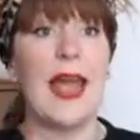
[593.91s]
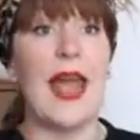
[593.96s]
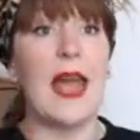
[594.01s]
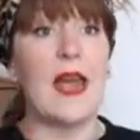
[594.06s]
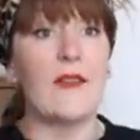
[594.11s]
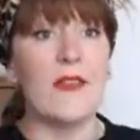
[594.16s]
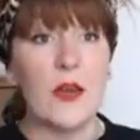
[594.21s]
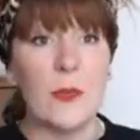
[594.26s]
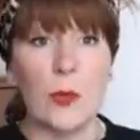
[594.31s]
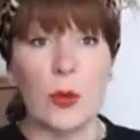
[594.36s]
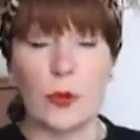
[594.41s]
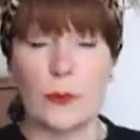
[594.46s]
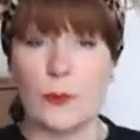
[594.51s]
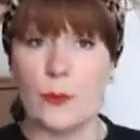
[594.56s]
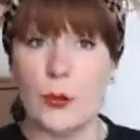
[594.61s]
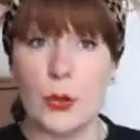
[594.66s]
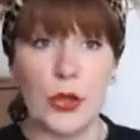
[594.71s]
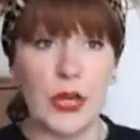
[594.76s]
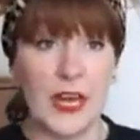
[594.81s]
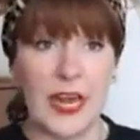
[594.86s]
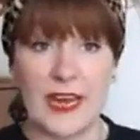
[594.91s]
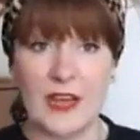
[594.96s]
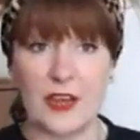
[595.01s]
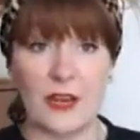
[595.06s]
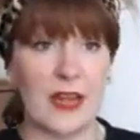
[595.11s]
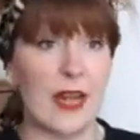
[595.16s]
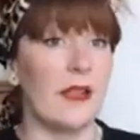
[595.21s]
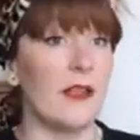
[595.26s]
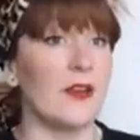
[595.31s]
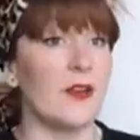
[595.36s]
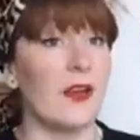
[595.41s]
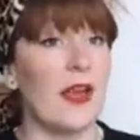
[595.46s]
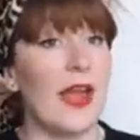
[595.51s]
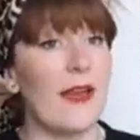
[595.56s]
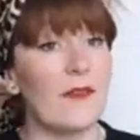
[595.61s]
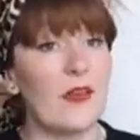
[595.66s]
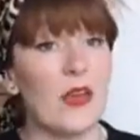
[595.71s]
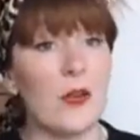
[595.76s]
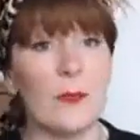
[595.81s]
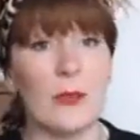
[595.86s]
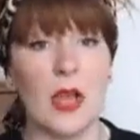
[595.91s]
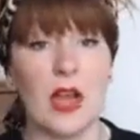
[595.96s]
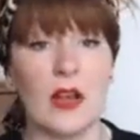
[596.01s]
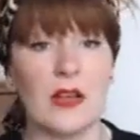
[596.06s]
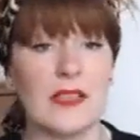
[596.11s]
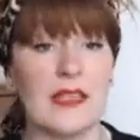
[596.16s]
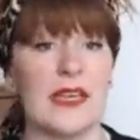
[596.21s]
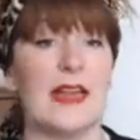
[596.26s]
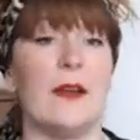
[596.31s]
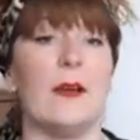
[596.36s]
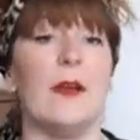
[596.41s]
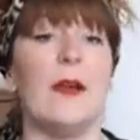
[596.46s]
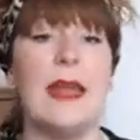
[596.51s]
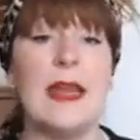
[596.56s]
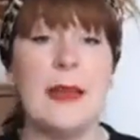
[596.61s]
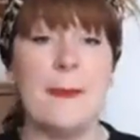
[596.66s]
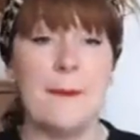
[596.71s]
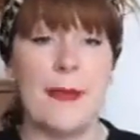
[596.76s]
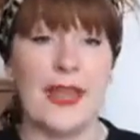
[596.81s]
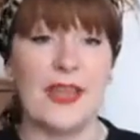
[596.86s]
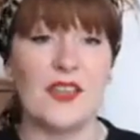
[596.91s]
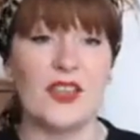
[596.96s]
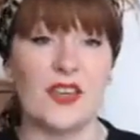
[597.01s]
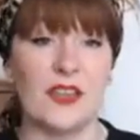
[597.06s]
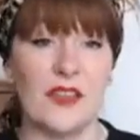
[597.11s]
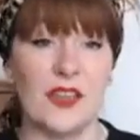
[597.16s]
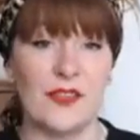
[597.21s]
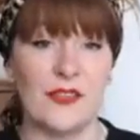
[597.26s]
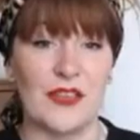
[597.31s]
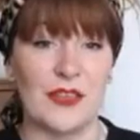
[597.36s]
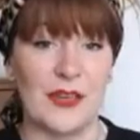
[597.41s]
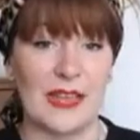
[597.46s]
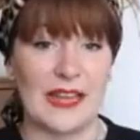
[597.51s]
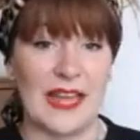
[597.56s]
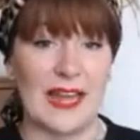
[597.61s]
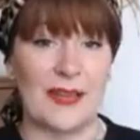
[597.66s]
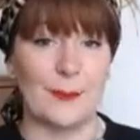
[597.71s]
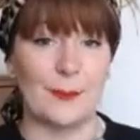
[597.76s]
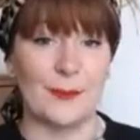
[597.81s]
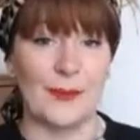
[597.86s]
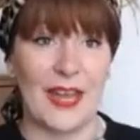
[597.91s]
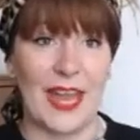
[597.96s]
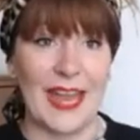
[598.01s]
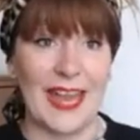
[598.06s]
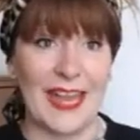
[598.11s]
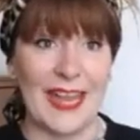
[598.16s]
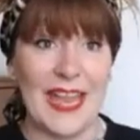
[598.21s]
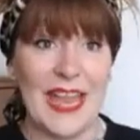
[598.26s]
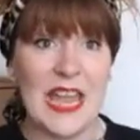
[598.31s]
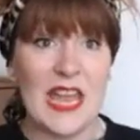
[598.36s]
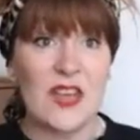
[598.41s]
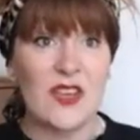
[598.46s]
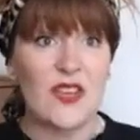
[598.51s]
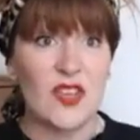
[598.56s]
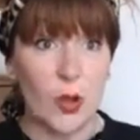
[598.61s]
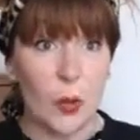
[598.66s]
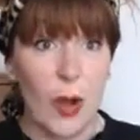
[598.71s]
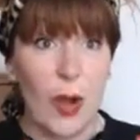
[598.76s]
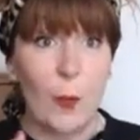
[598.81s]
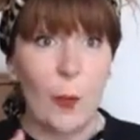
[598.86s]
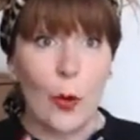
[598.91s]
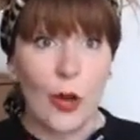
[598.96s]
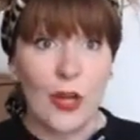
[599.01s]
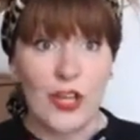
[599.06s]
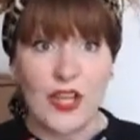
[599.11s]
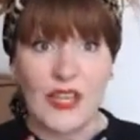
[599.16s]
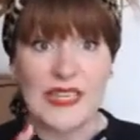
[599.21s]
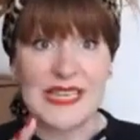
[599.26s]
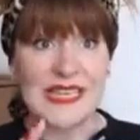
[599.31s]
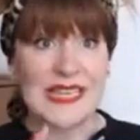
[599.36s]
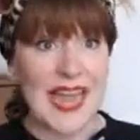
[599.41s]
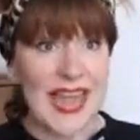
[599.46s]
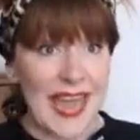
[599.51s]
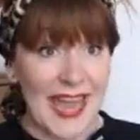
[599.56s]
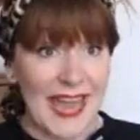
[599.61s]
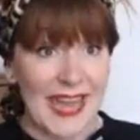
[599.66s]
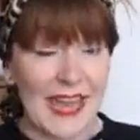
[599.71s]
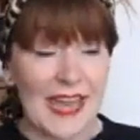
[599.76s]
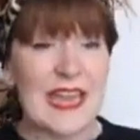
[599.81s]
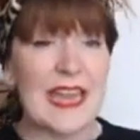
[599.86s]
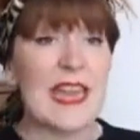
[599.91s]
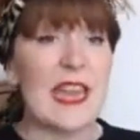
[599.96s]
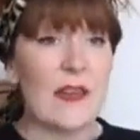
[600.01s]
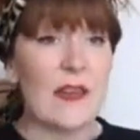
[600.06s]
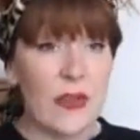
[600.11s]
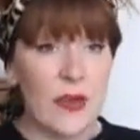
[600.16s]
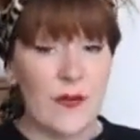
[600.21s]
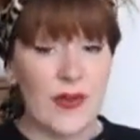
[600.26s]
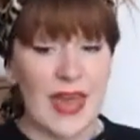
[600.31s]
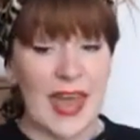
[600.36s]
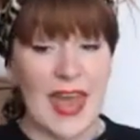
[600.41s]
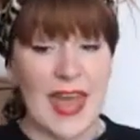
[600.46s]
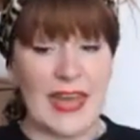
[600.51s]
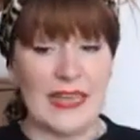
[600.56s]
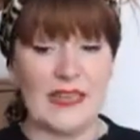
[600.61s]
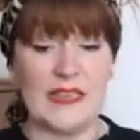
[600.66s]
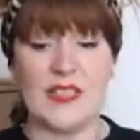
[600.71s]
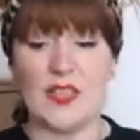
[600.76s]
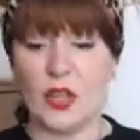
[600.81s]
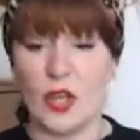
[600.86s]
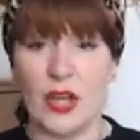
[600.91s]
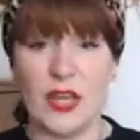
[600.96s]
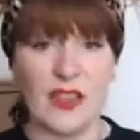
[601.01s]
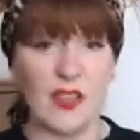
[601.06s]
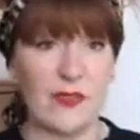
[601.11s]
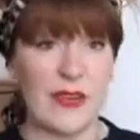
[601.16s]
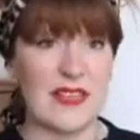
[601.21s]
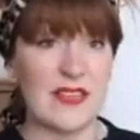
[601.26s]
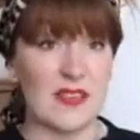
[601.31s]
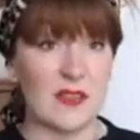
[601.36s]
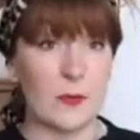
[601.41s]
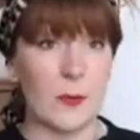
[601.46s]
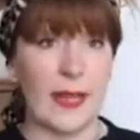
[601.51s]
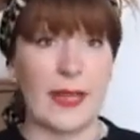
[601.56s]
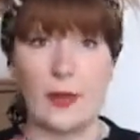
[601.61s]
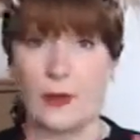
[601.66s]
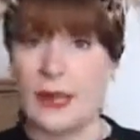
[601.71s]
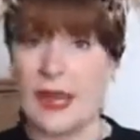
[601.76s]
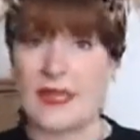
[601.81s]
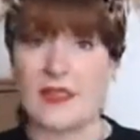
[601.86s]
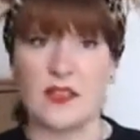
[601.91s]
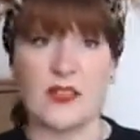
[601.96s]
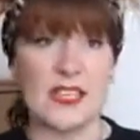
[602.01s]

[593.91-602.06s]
Have you put it in your calendar? Have you blocked it out? Make sure that you're doing that. Okay. So I want you today, if you can, to look at the rest of the week. Okay.